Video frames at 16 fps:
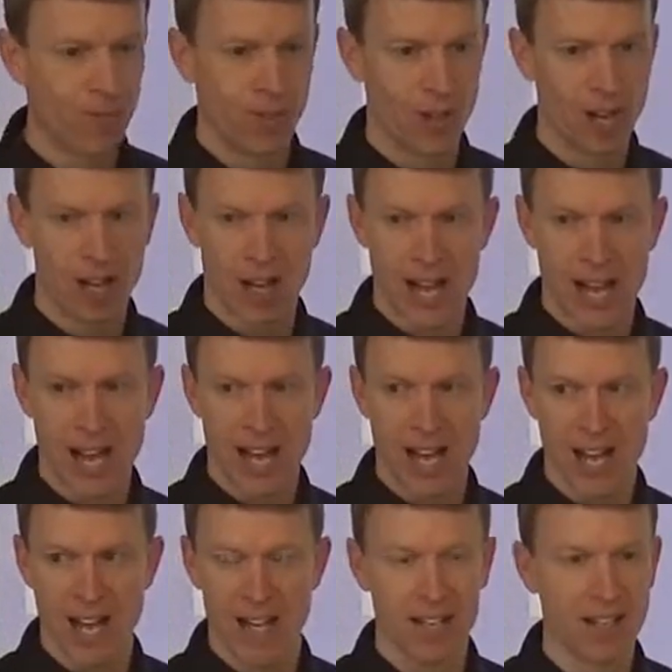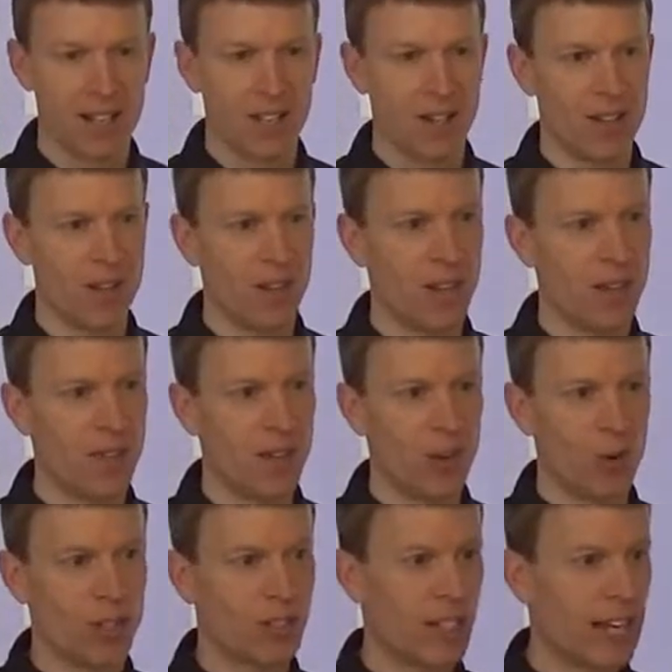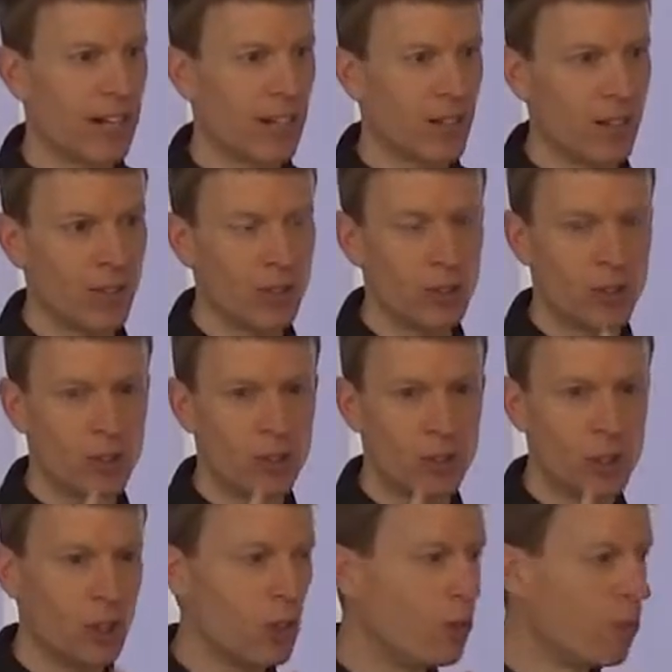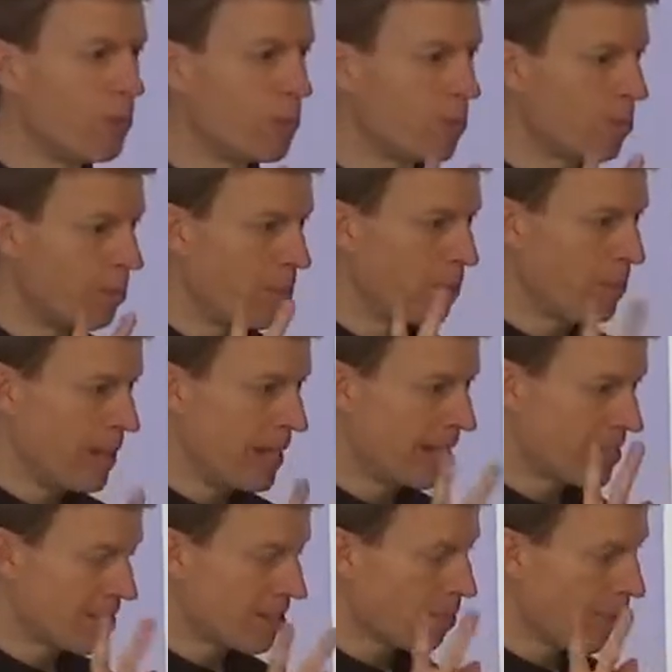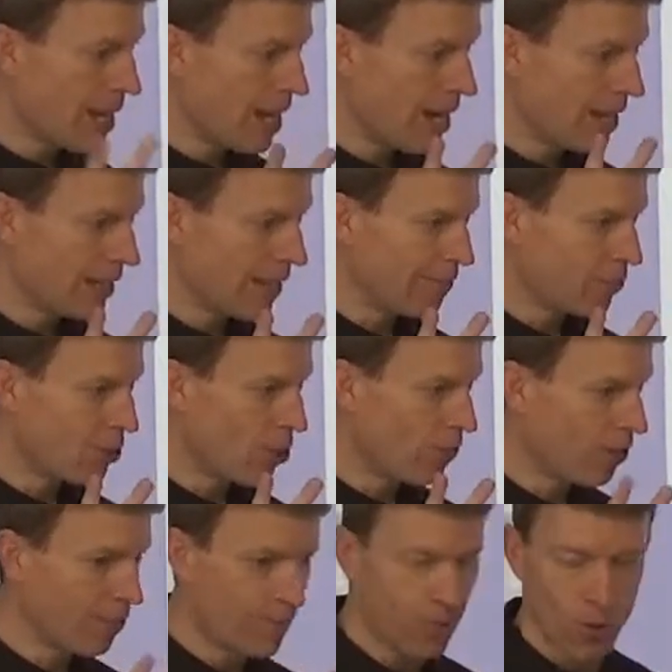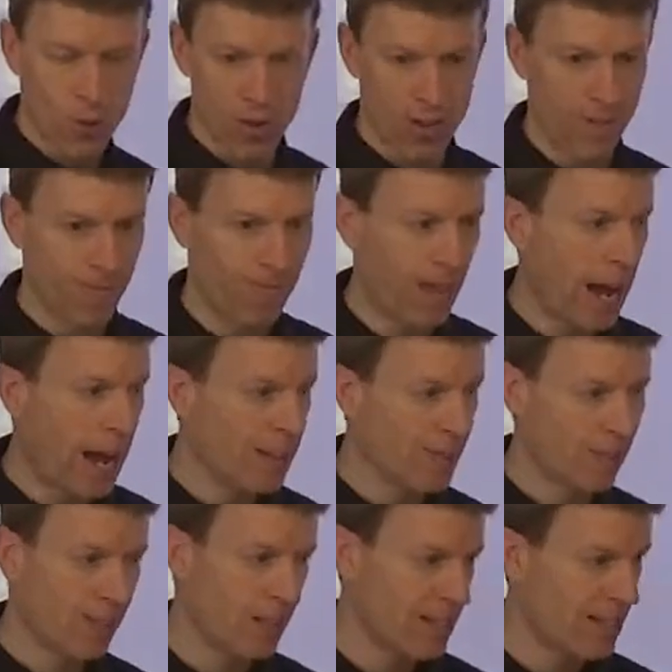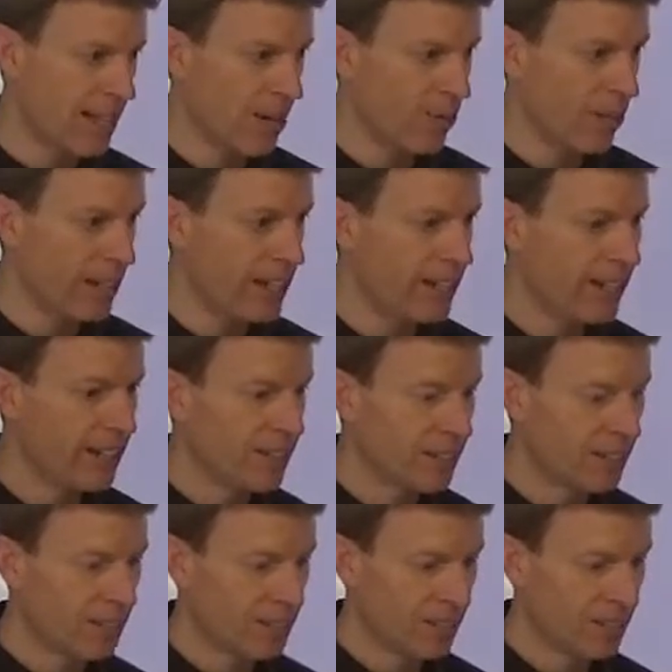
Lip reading: and there was like 2 pieces of pie left over for the 5 of us that were eating.